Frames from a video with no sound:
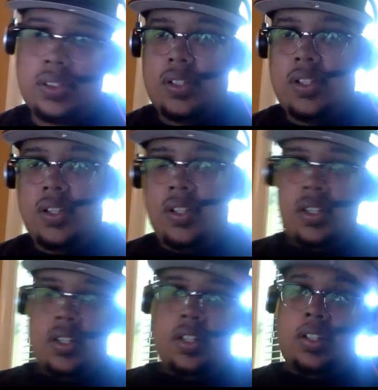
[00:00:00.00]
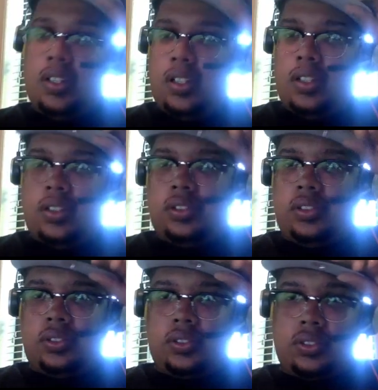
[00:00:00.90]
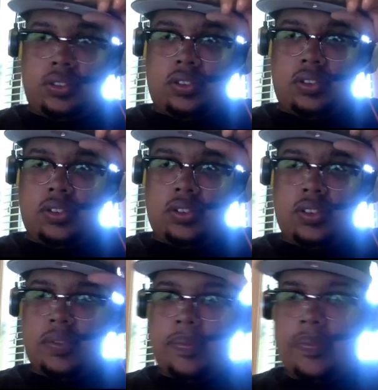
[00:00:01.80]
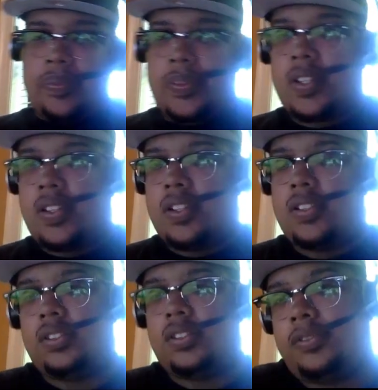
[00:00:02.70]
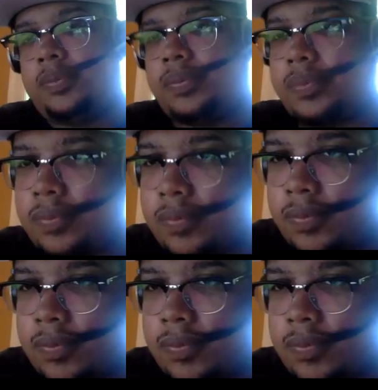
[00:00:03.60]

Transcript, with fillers: of looking at people now like, man, that shit like kind of like a trend now, bro.